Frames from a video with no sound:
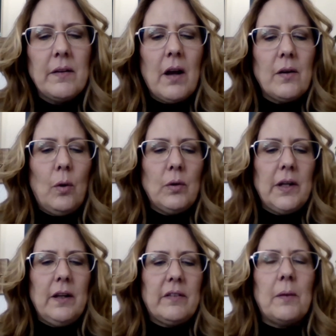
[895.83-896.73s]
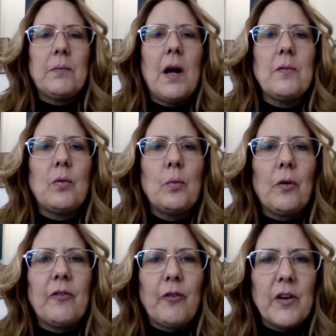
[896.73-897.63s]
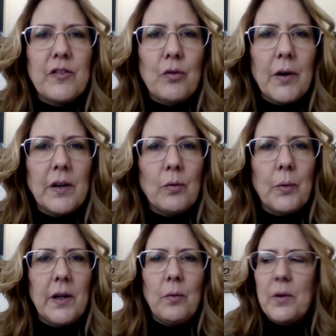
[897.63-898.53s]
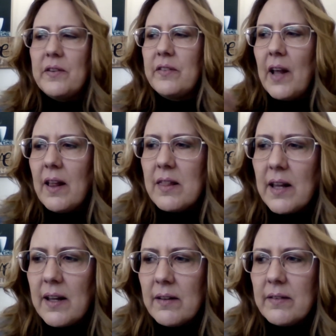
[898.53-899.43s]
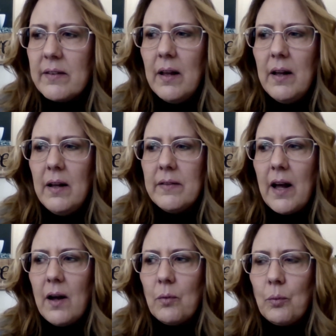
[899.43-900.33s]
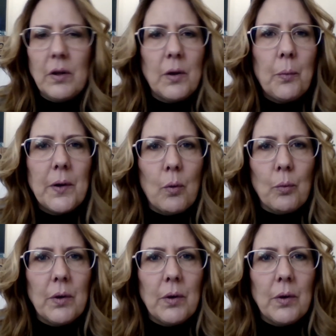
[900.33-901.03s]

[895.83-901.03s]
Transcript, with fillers: Not only sometimes when we're frustrated, we, we say things that really we don't